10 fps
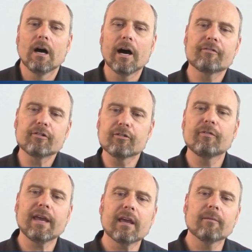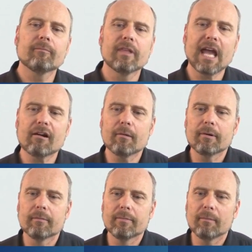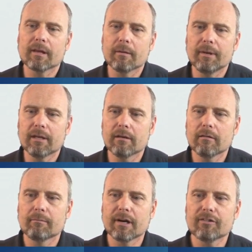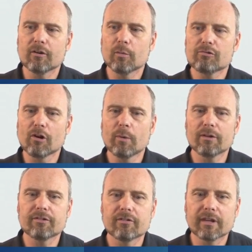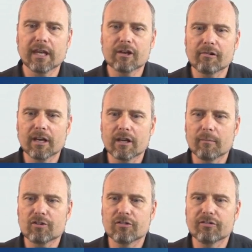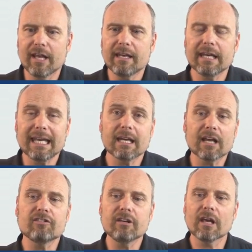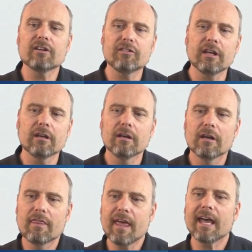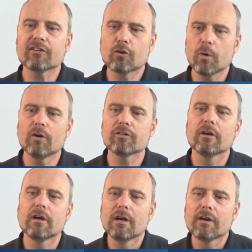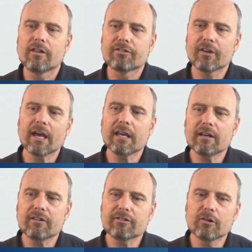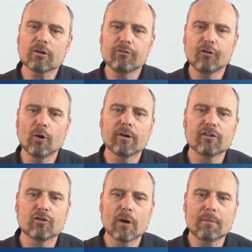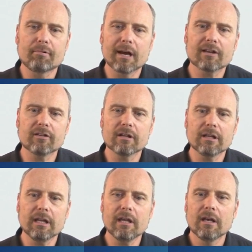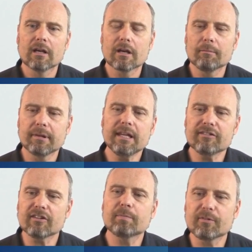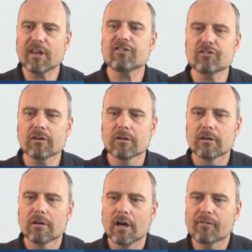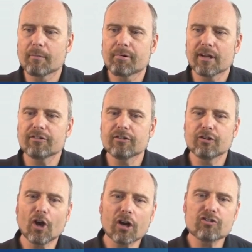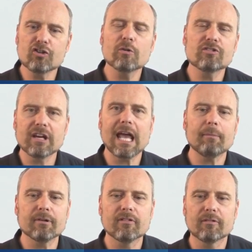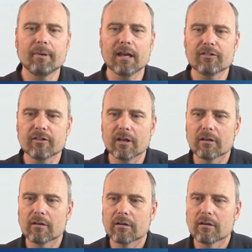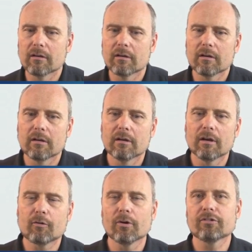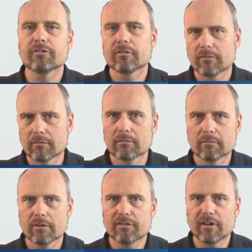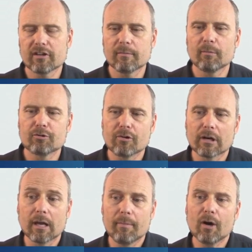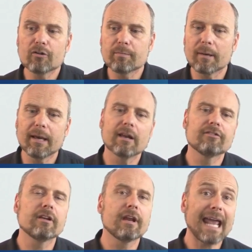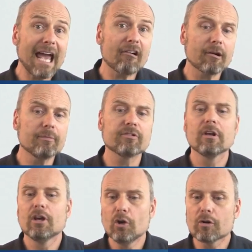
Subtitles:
After surveying the Arab public opinion, President Woodrow Wilson's King Crane Commission stated in 1919 that, quote, "The Zionists look forward to a practically complete dispossession of the present non-Jewish inhabitants of Palestine." Of course, this sentiment was strongly opposed by Palestinian Arabs, who